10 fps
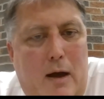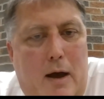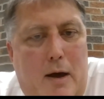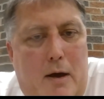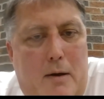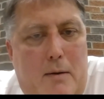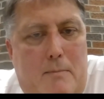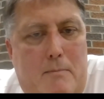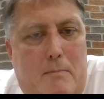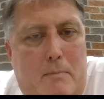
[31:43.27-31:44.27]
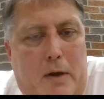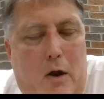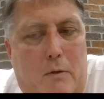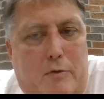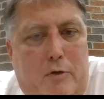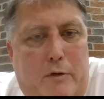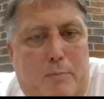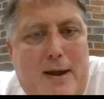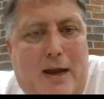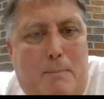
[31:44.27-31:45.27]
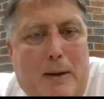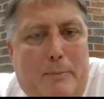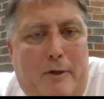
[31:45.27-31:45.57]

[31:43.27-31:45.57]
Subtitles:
So it's making people